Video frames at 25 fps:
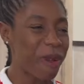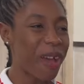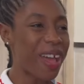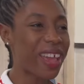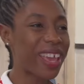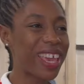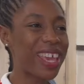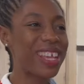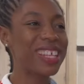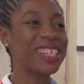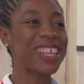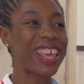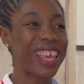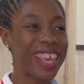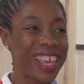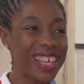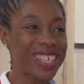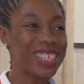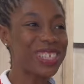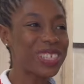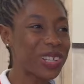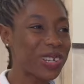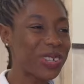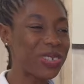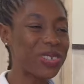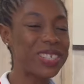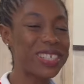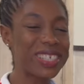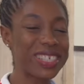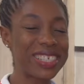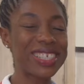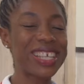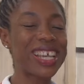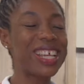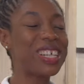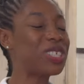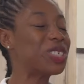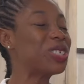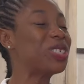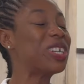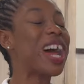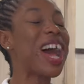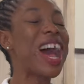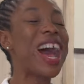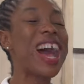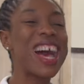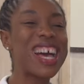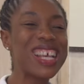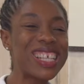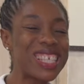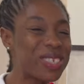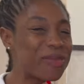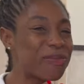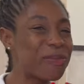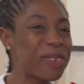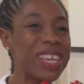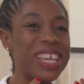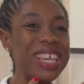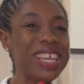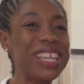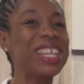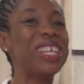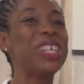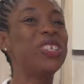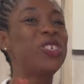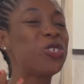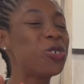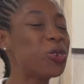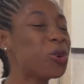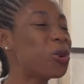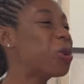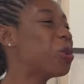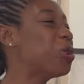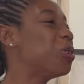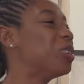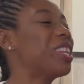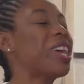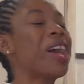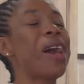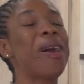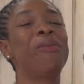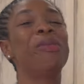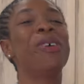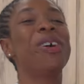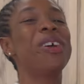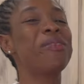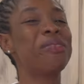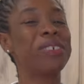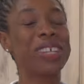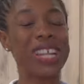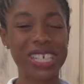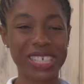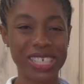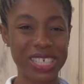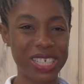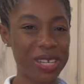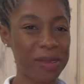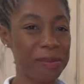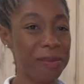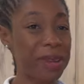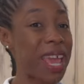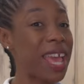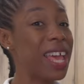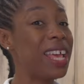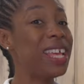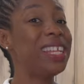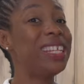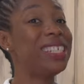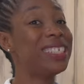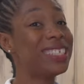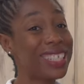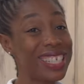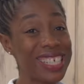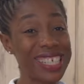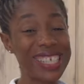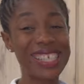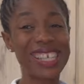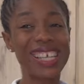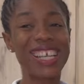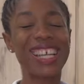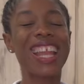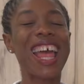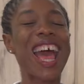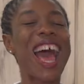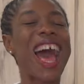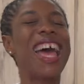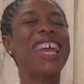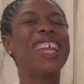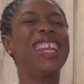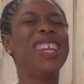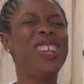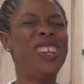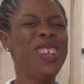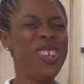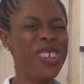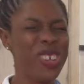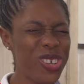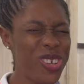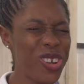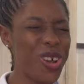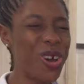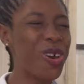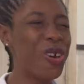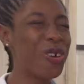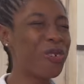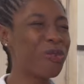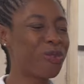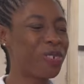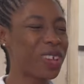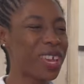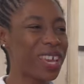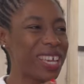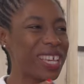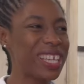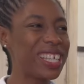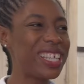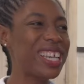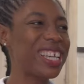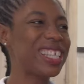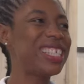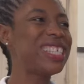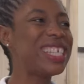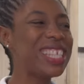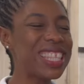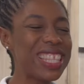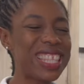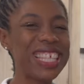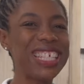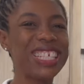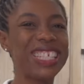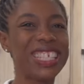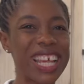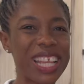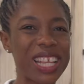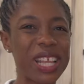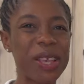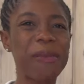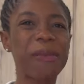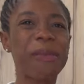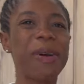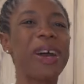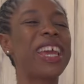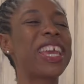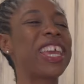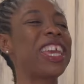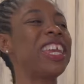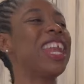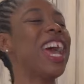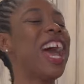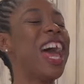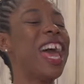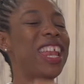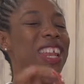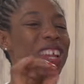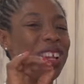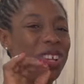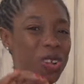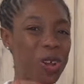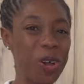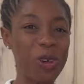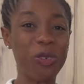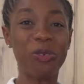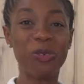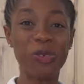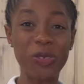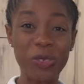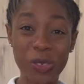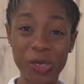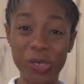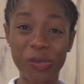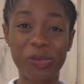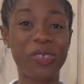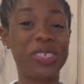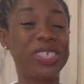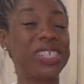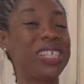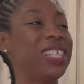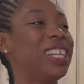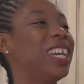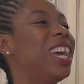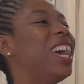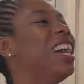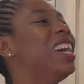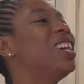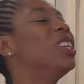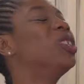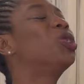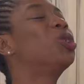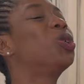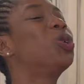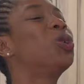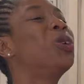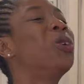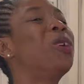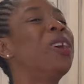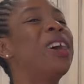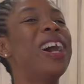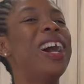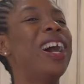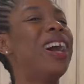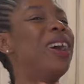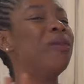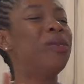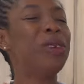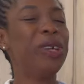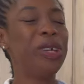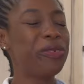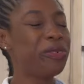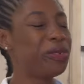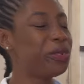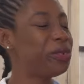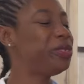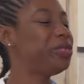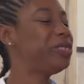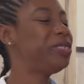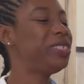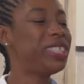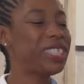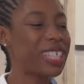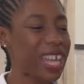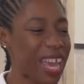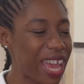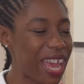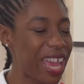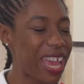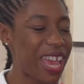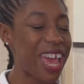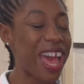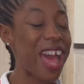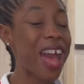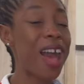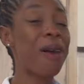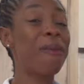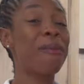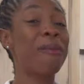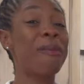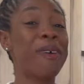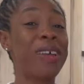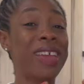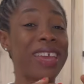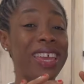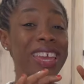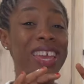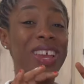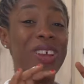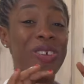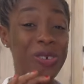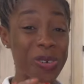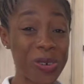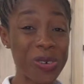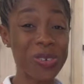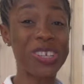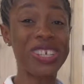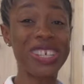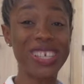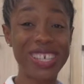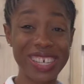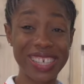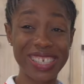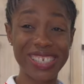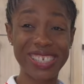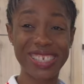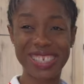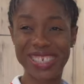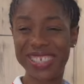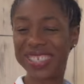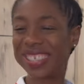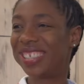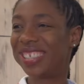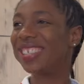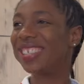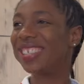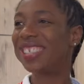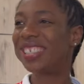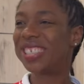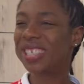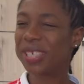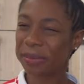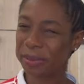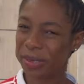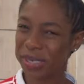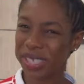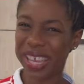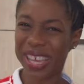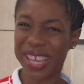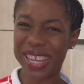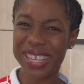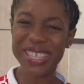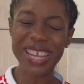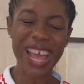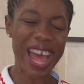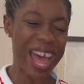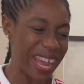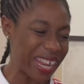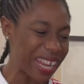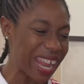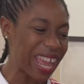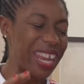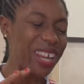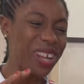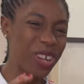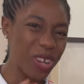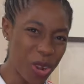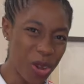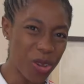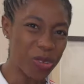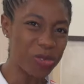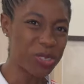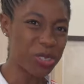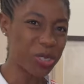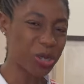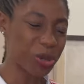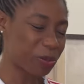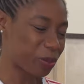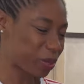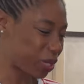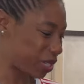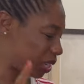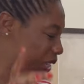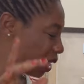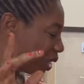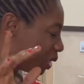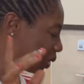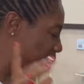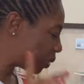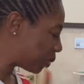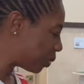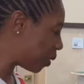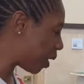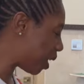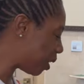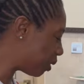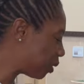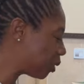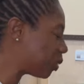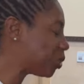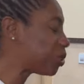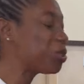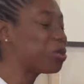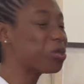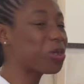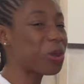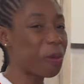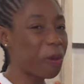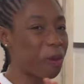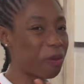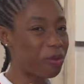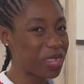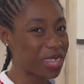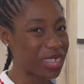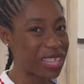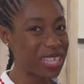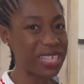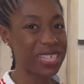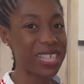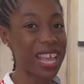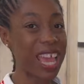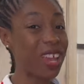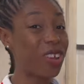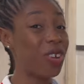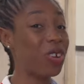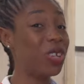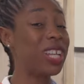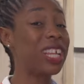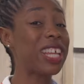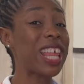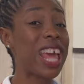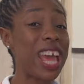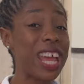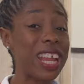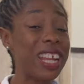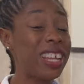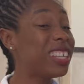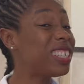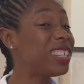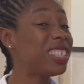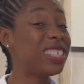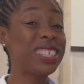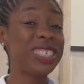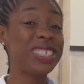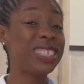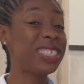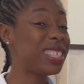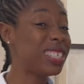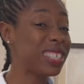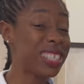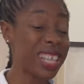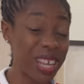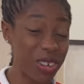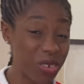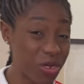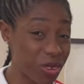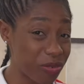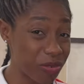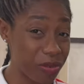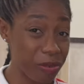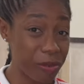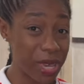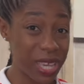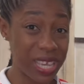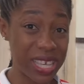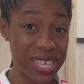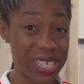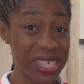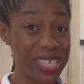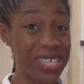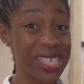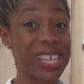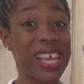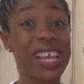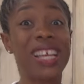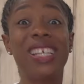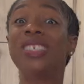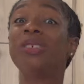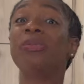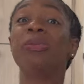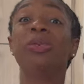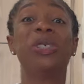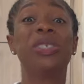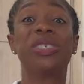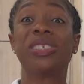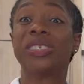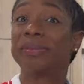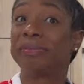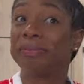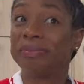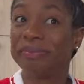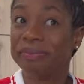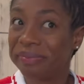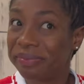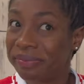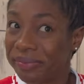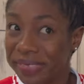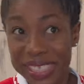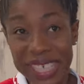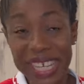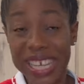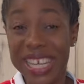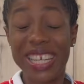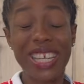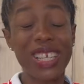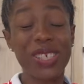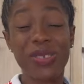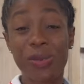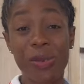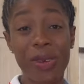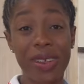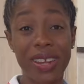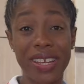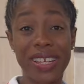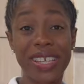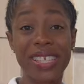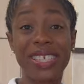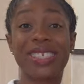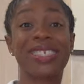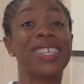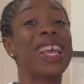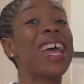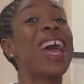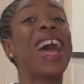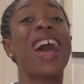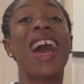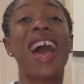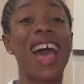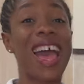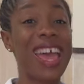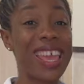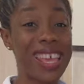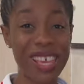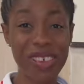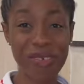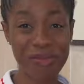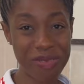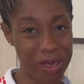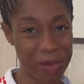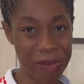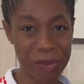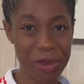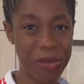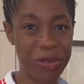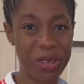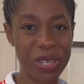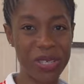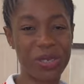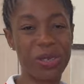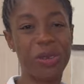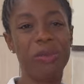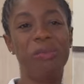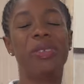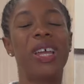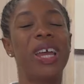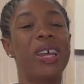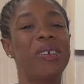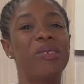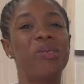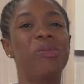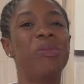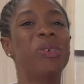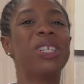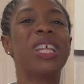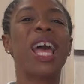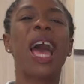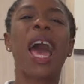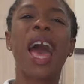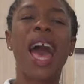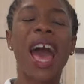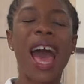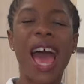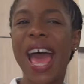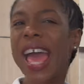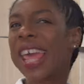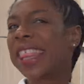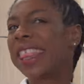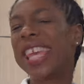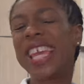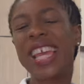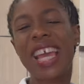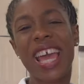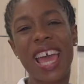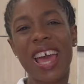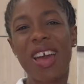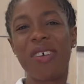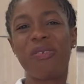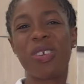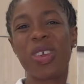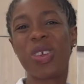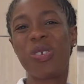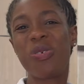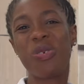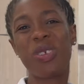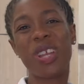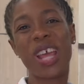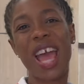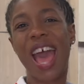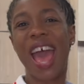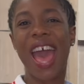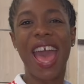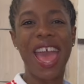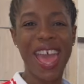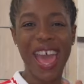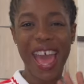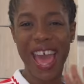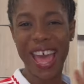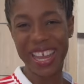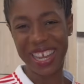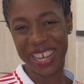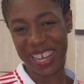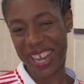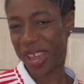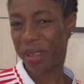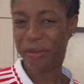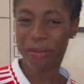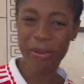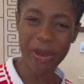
market, kids clothing section has me in a chokehold. I'm not even ashamed. Listen, I love getting things at a bargain. I love thrifting. So I'm not even shy. I'm a chronic cheapskate and I love shopping. So I'll show you some of the things I got that I, these things are not even my kid size, but it is what it is. I give them away sometimes, but I think I have a good eye, and I,